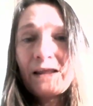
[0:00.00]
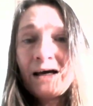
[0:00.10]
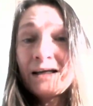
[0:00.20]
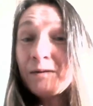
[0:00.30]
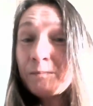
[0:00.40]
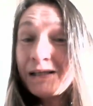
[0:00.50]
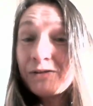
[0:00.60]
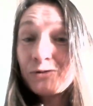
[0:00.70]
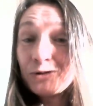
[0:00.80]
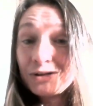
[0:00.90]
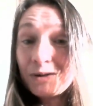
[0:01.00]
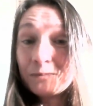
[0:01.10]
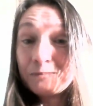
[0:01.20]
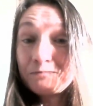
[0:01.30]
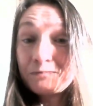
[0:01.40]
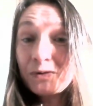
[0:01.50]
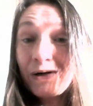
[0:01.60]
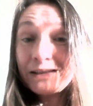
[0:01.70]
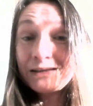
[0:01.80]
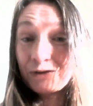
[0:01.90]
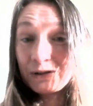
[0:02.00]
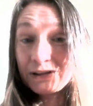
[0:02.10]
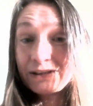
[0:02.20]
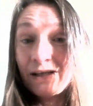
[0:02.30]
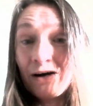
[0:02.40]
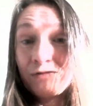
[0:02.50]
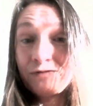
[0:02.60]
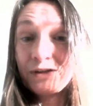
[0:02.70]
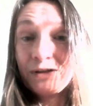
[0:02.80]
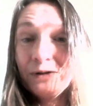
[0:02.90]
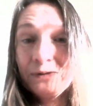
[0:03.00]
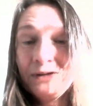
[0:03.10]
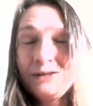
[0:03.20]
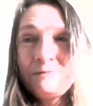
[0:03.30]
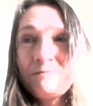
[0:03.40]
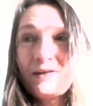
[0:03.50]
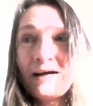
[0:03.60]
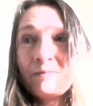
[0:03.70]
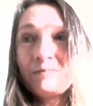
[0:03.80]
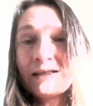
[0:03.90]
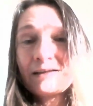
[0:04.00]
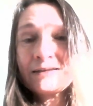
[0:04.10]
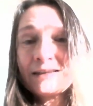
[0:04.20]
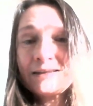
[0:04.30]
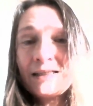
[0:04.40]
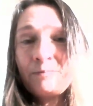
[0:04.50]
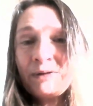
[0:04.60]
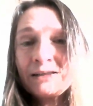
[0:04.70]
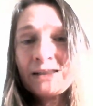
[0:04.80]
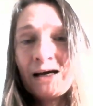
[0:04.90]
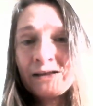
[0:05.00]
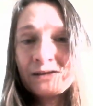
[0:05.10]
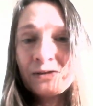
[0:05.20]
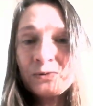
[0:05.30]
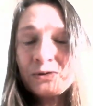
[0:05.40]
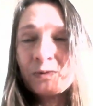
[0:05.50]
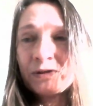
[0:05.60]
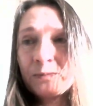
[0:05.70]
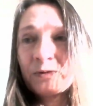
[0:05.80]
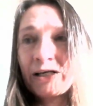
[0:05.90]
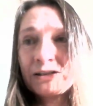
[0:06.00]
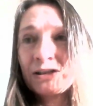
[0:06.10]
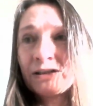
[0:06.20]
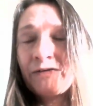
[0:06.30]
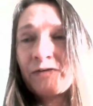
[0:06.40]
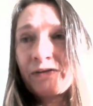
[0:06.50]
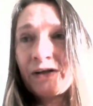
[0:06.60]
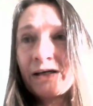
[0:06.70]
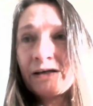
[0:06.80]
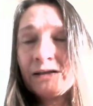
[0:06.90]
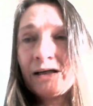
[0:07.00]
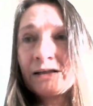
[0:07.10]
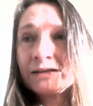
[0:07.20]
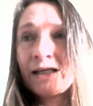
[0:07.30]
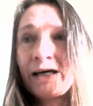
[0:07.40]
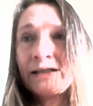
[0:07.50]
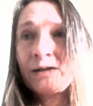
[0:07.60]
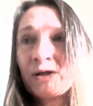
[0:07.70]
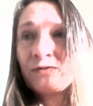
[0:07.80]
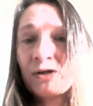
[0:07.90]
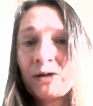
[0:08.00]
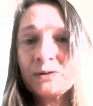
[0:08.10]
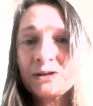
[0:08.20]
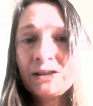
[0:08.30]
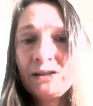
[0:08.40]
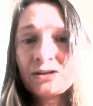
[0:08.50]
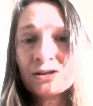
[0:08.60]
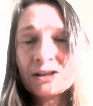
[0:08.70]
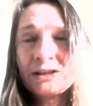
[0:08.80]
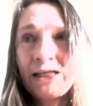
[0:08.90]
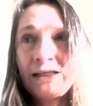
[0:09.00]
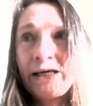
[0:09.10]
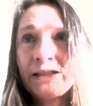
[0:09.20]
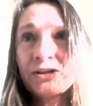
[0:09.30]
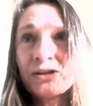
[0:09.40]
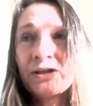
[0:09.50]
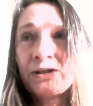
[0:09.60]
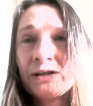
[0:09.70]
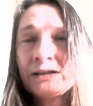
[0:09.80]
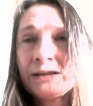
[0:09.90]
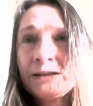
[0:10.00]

And I've been through some quite difficult stuff, you know, like, as I said, being diagnosed with depression and everything, and anxiety whenever I was just a teenager, and